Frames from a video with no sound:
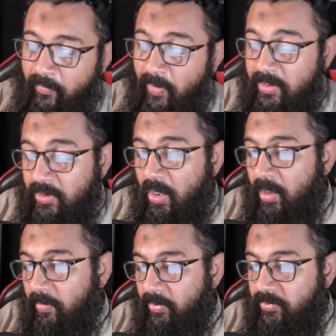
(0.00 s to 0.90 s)
I talk
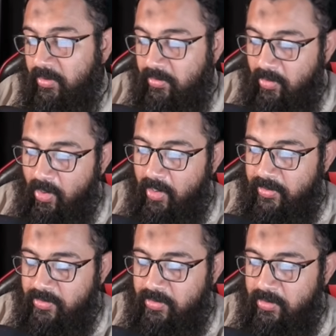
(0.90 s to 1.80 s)
about the
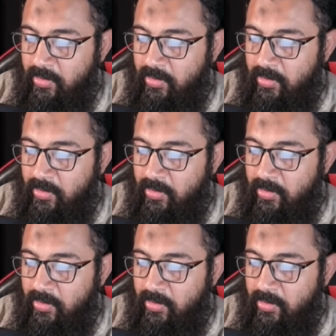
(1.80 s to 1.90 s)
cost,